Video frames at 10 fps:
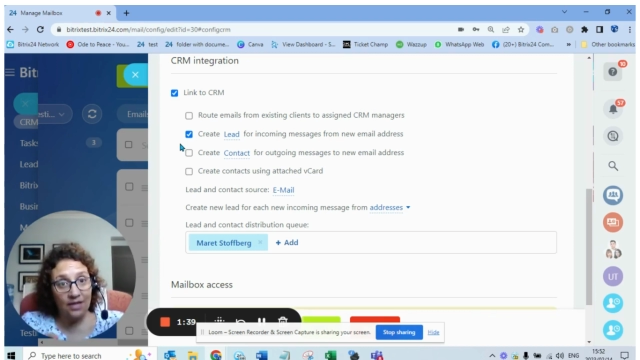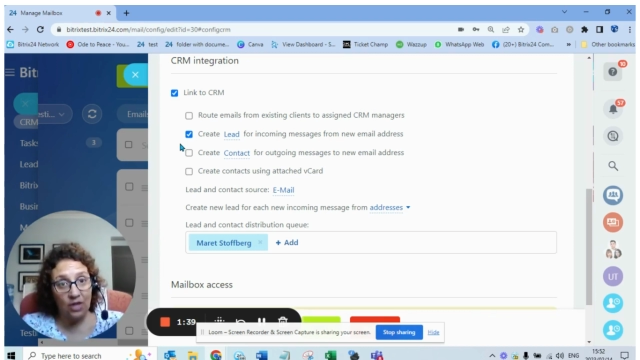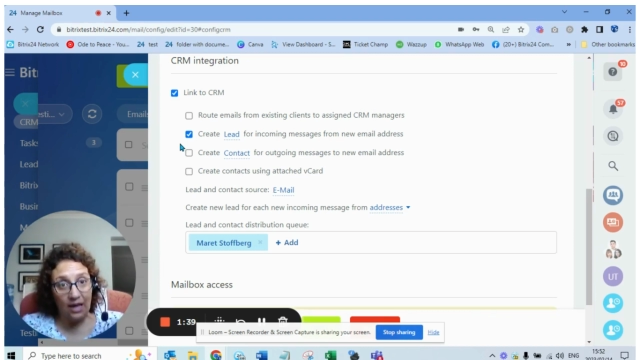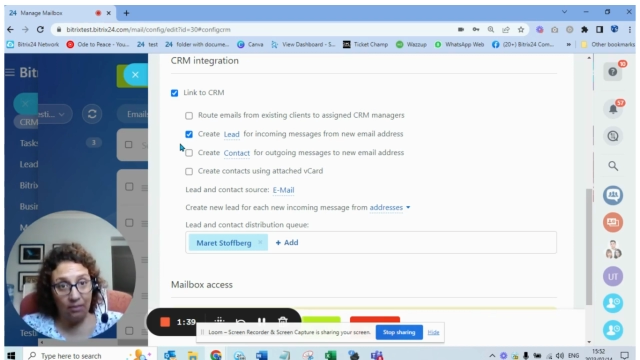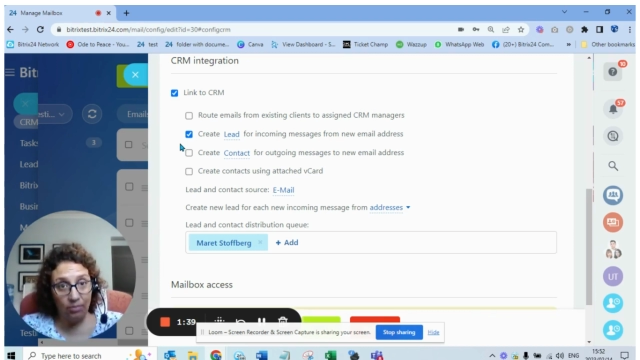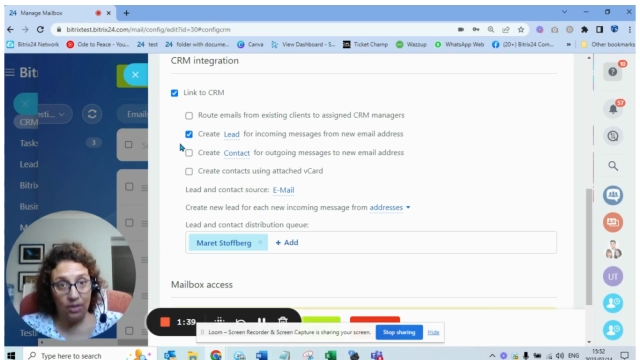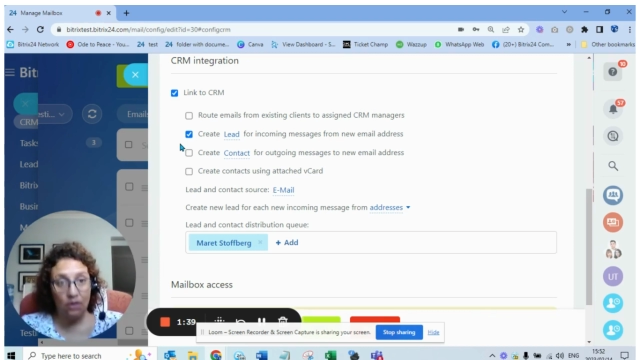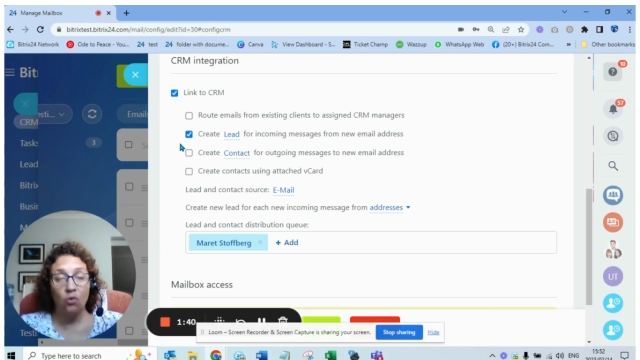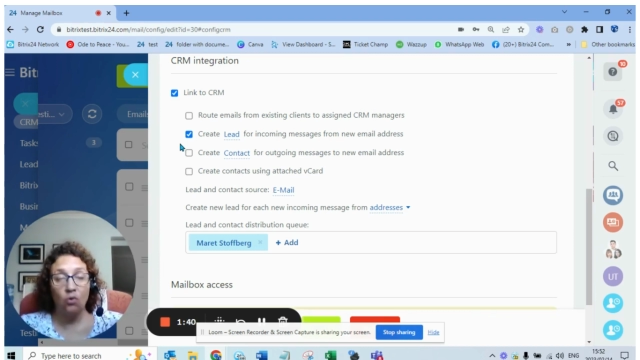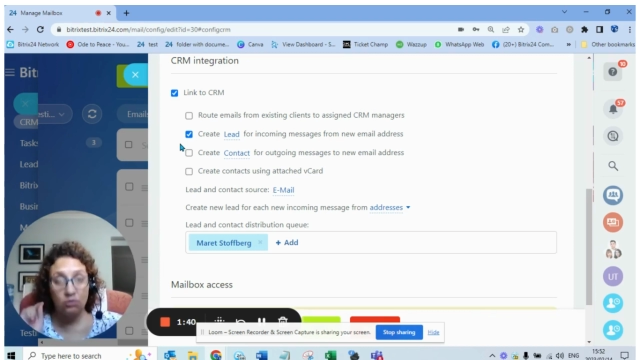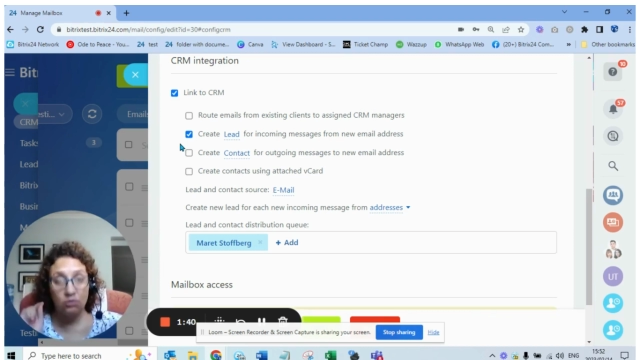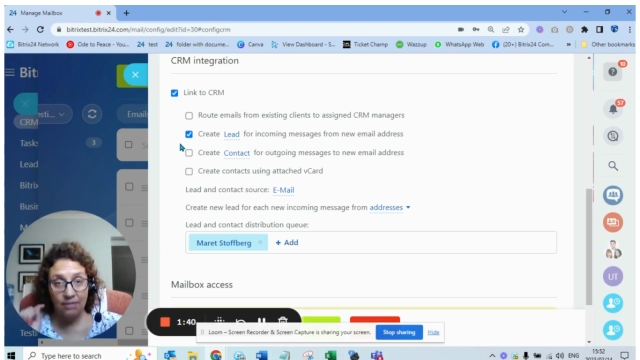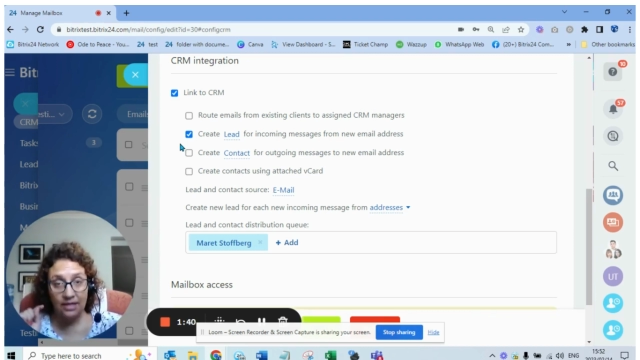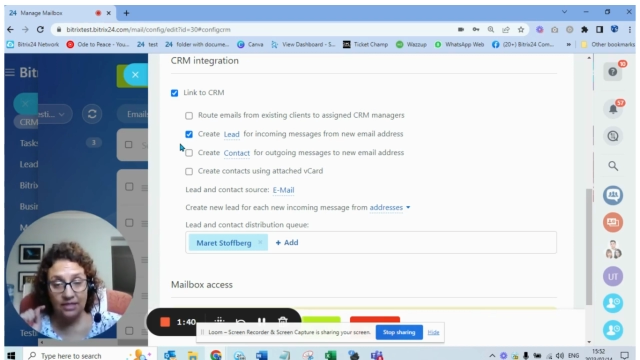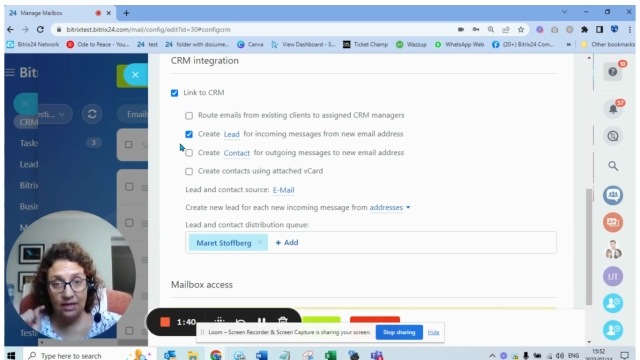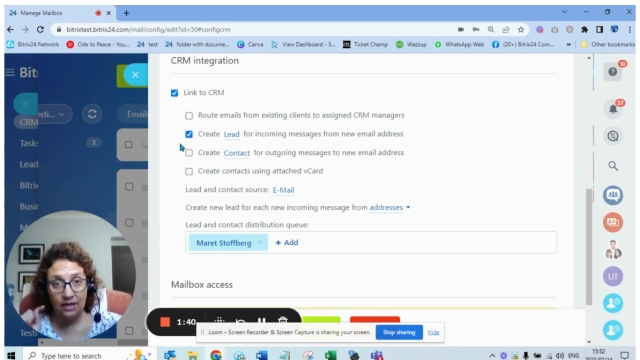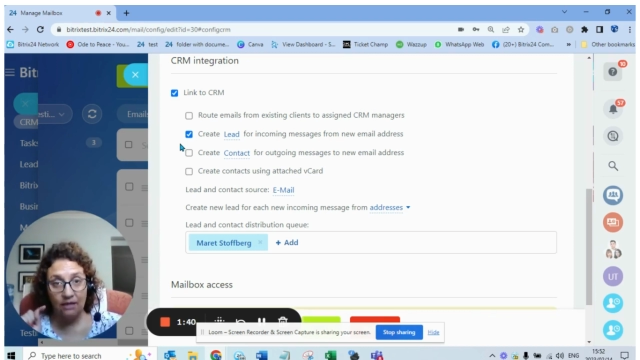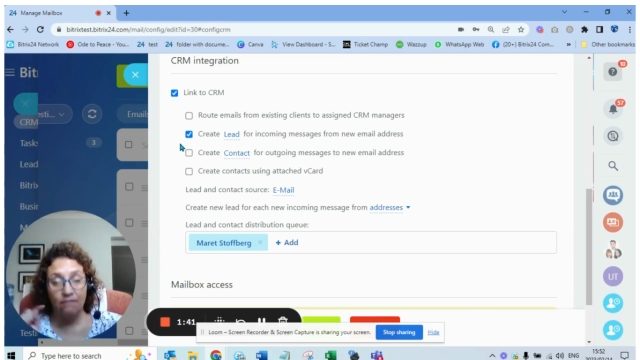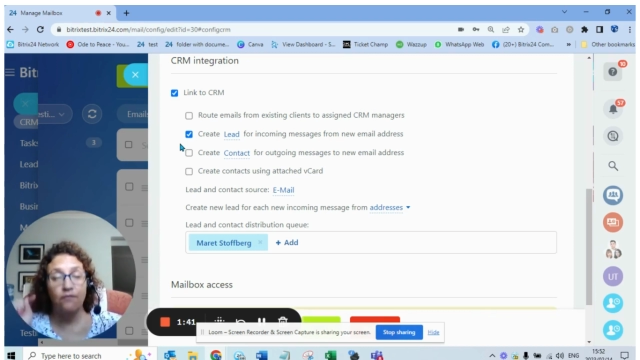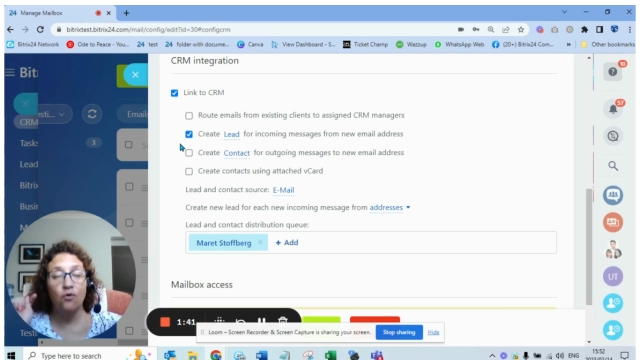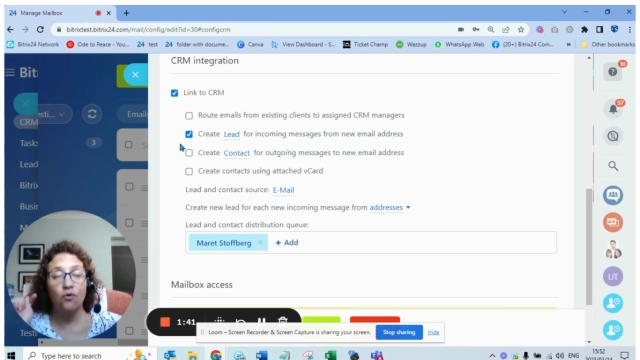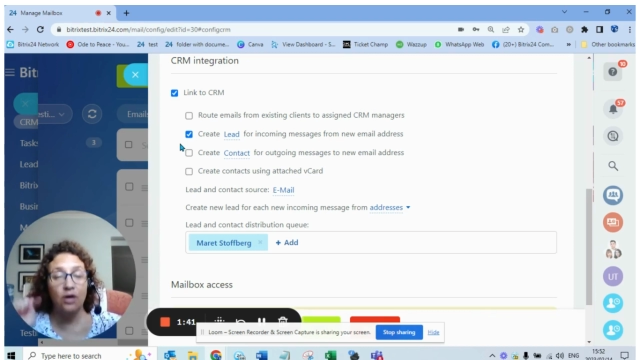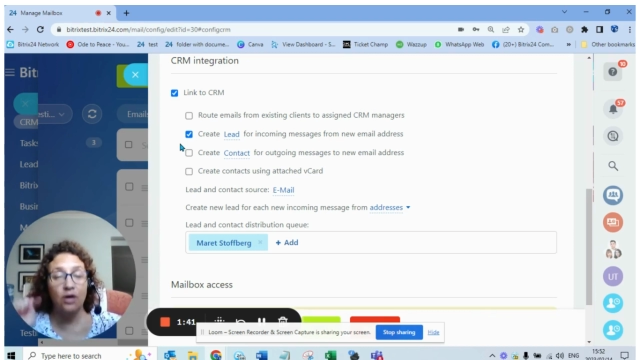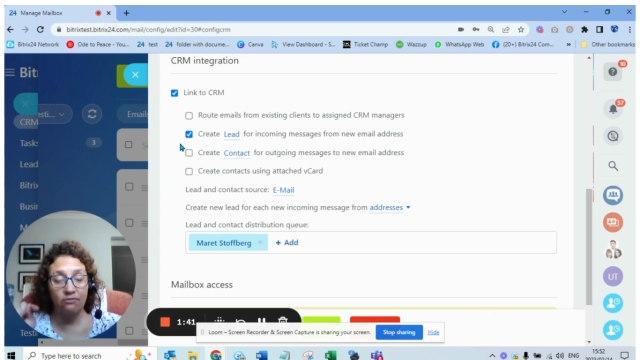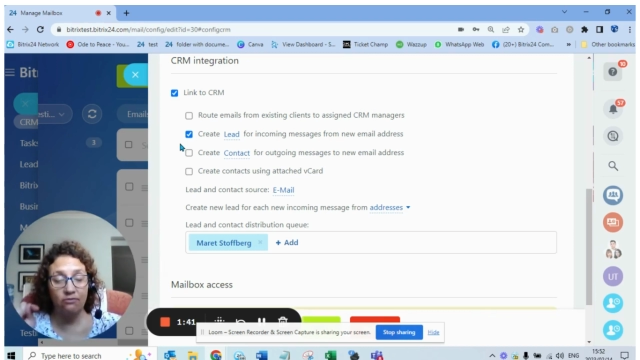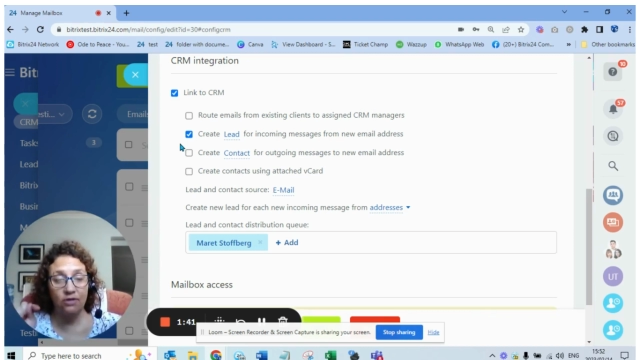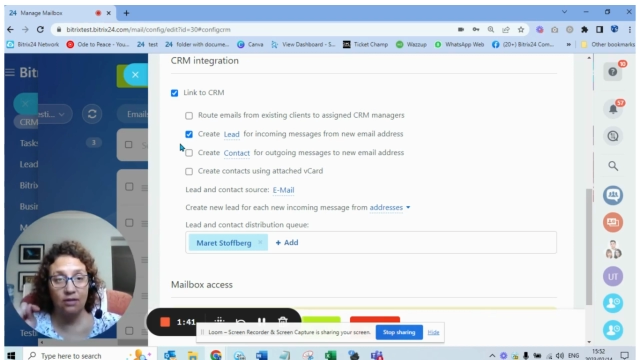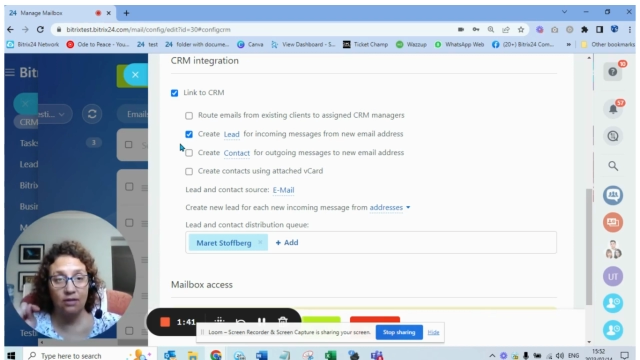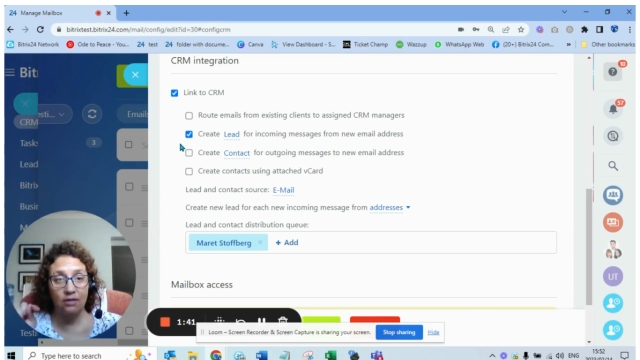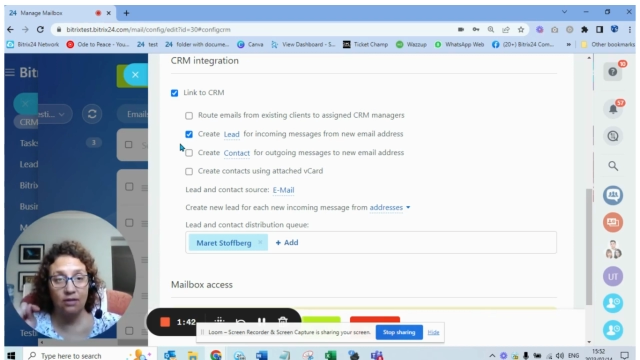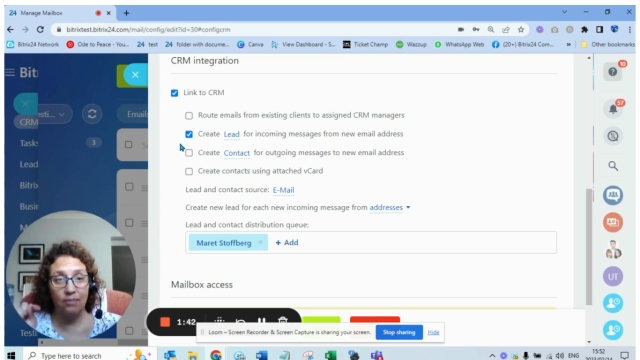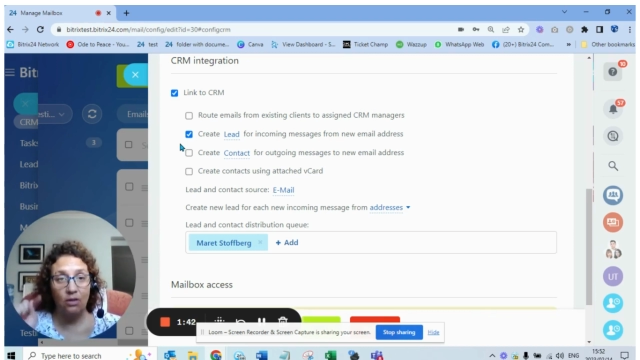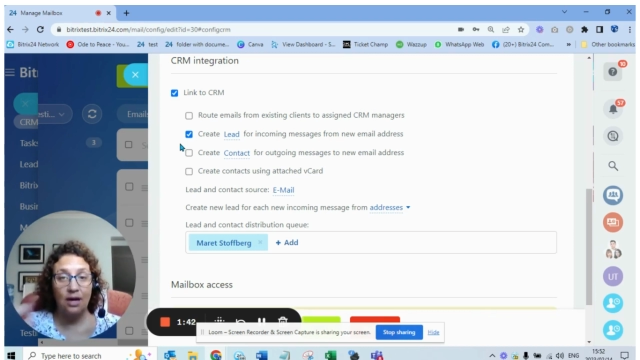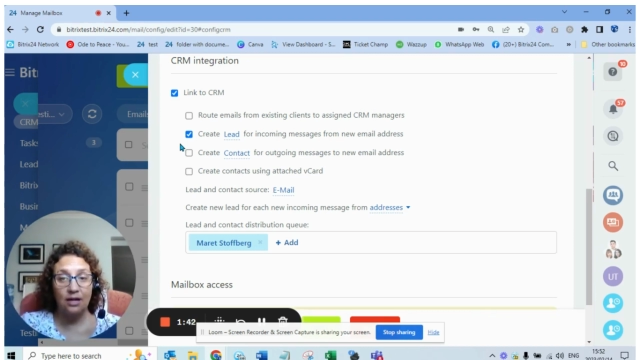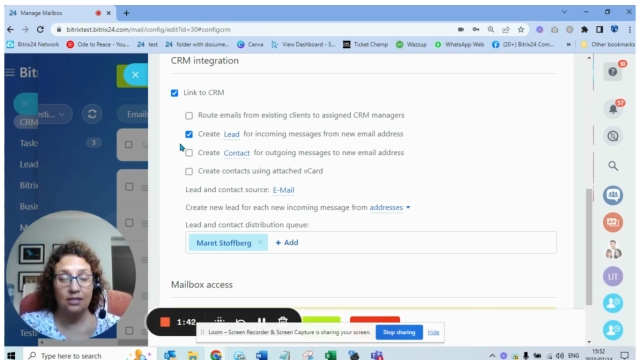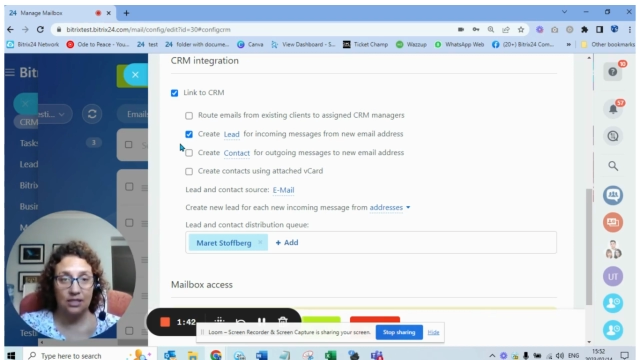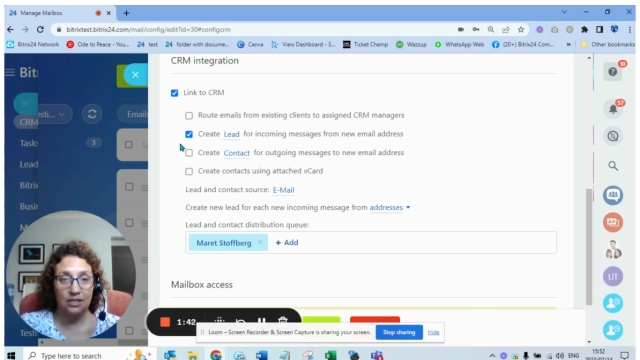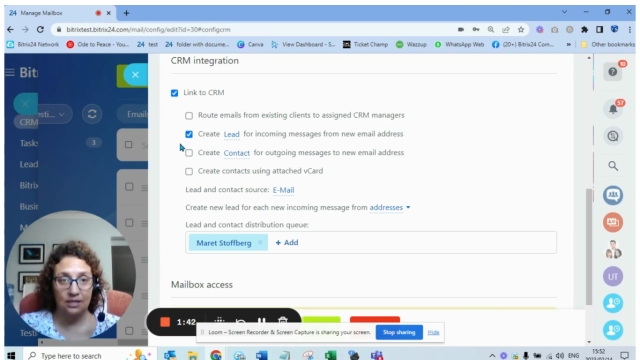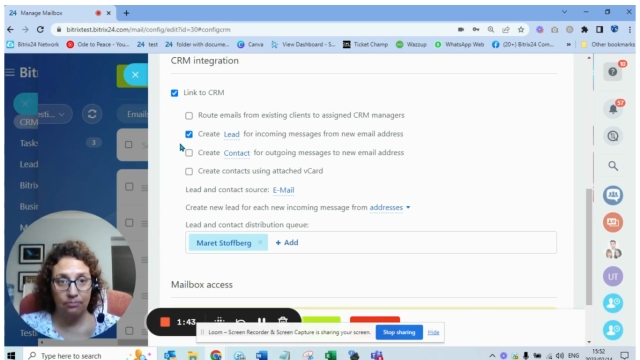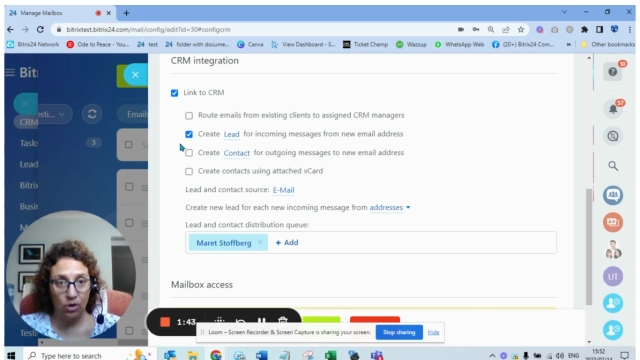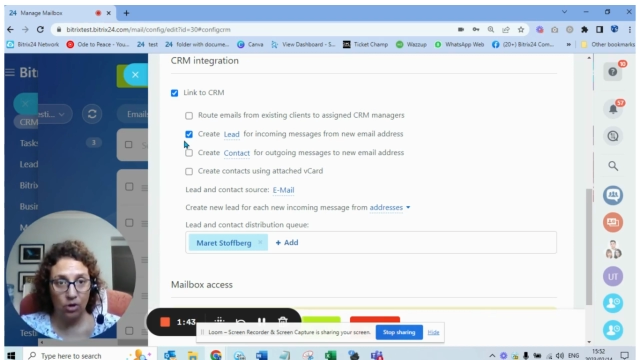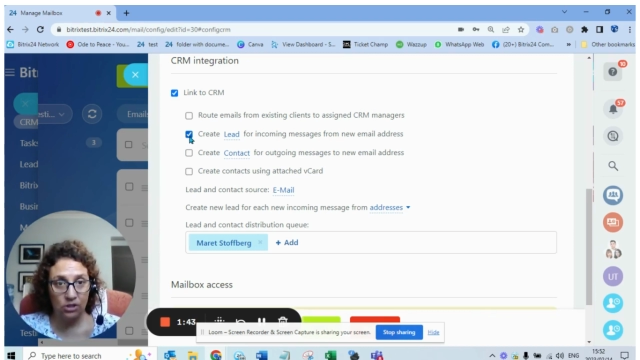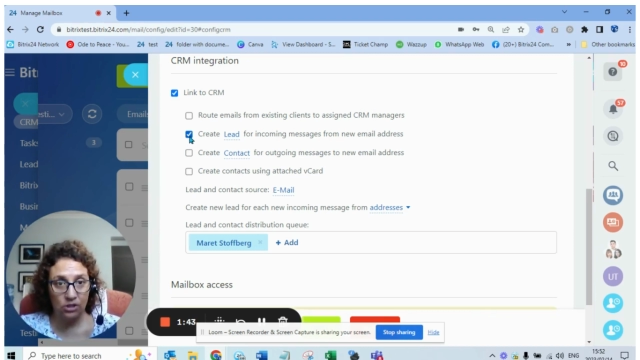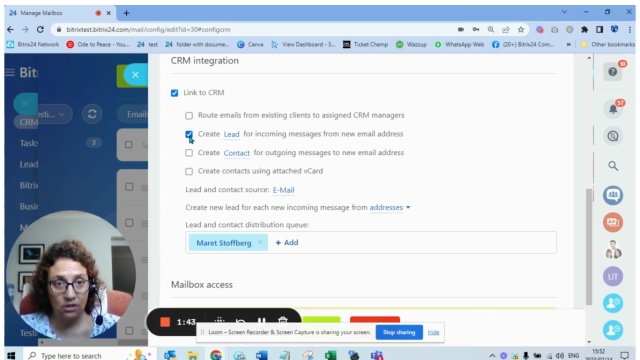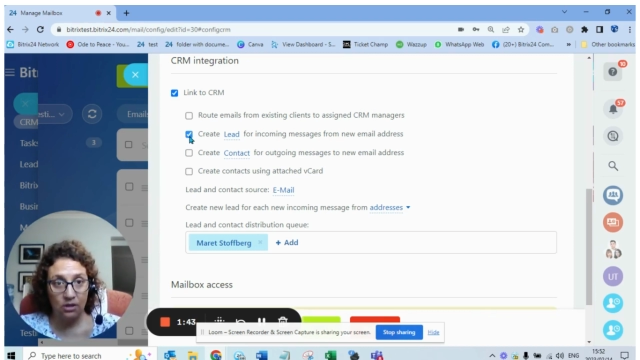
to happen automatically, for every email. Untick that box.